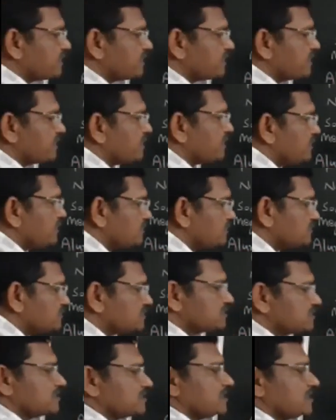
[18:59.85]
Al.
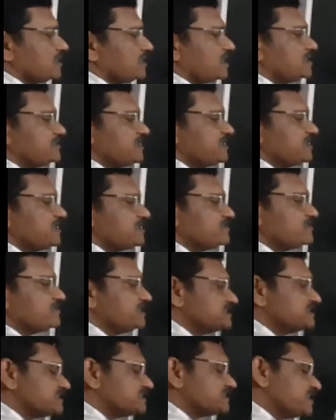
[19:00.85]
Atomic number
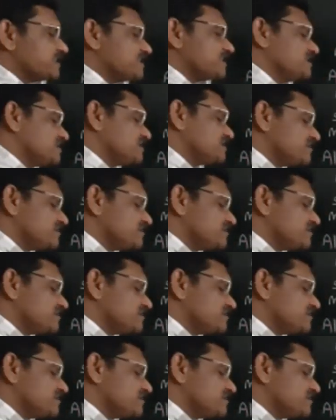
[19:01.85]
is 13.